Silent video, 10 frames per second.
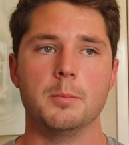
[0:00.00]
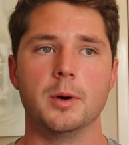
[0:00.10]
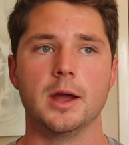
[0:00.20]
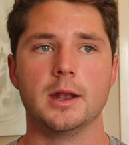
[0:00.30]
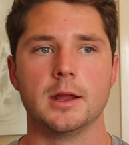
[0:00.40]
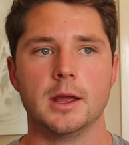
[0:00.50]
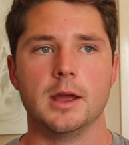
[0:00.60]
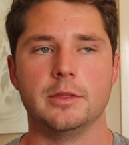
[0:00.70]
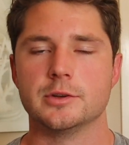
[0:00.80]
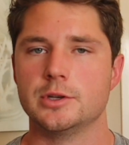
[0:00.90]
But
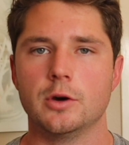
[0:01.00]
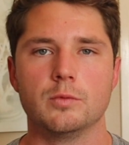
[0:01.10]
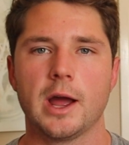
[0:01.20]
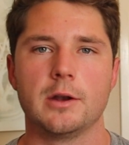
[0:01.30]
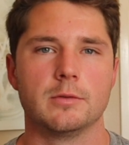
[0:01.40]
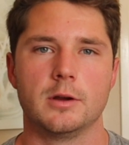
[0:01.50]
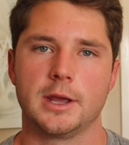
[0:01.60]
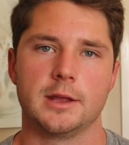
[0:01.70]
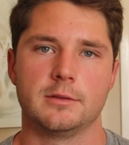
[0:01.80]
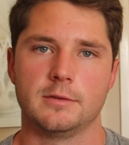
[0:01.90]
there's no right or
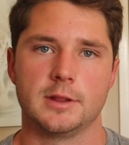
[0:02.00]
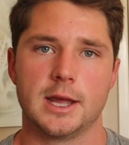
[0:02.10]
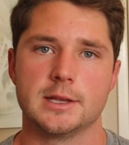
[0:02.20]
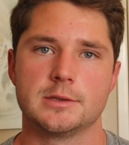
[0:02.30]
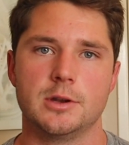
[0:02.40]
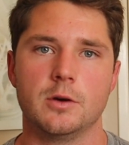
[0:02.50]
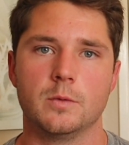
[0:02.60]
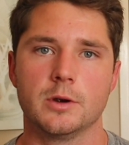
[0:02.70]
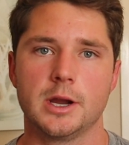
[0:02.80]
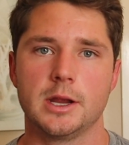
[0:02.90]
wrong answer for that. So don't
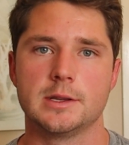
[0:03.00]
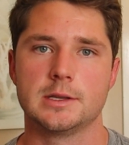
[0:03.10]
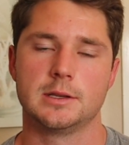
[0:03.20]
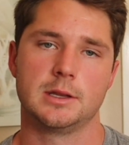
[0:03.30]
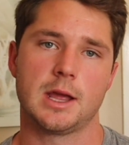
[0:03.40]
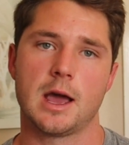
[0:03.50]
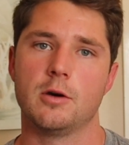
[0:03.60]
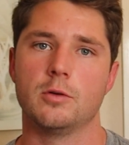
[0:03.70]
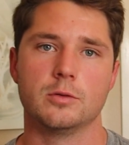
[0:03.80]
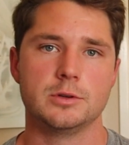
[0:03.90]
worry
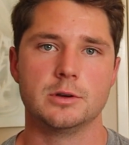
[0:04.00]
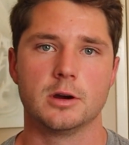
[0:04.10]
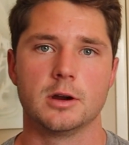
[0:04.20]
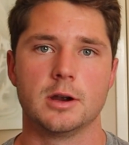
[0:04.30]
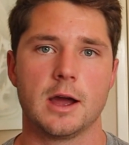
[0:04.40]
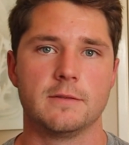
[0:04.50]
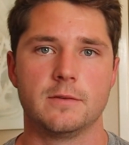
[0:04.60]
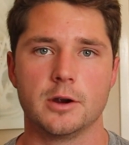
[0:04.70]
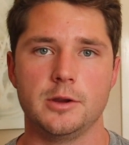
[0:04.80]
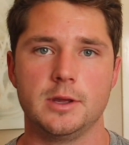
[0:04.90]
how old you are, how
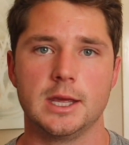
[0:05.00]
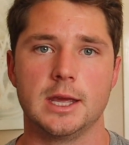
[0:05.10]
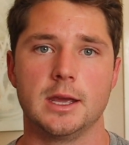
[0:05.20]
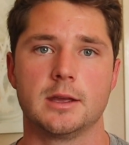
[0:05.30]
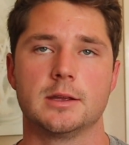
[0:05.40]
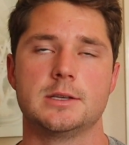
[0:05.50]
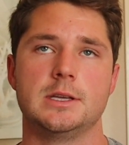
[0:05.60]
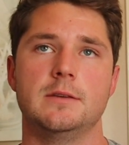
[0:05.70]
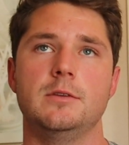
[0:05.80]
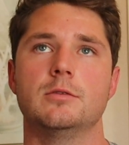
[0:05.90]
far you kick.
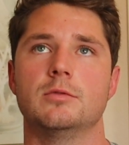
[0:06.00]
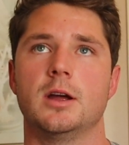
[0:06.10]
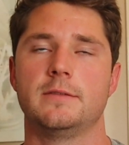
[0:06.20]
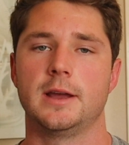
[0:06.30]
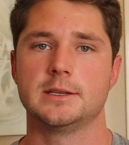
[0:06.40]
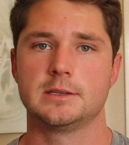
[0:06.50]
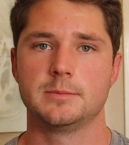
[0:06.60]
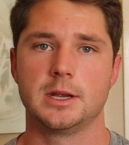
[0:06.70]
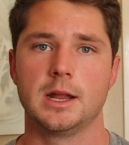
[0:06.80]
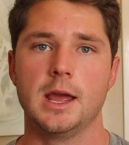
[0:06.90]
To give you a rough
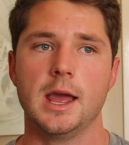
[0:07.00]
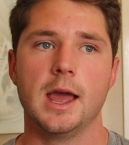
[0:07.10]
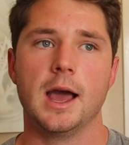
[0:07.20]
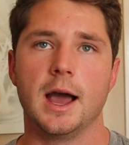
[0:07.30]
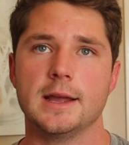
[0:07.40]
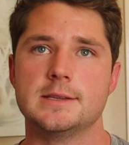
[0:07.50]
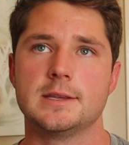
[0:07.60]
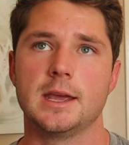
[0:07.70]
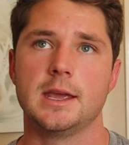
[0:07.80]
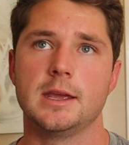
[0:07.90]
estimate, I'd
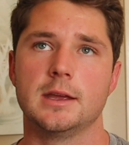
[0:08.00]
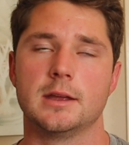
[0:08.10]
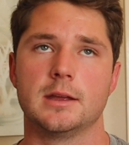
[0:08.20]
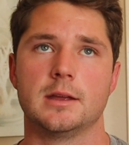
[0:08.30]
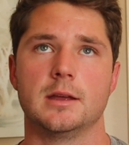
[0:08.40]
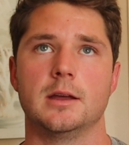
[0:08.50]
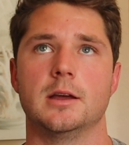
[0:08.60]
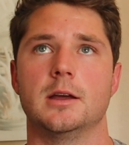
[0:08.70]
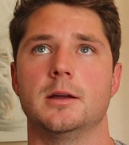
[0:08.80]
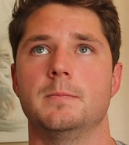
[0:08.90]
say
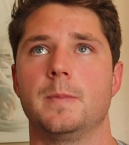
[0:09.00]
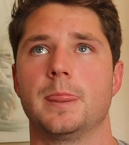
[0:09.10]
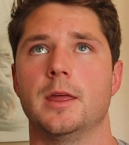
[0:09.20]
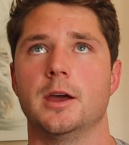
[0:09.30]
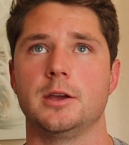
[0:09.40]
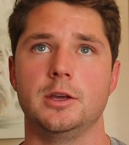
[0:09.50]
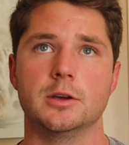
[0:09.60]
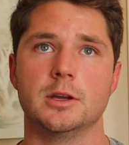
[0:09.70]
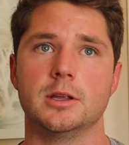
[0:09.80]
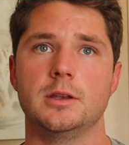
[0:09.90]
a
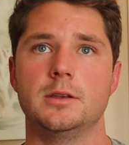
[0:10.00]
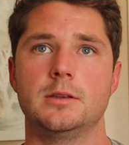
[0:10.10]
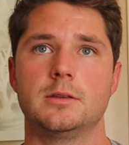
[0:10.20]
good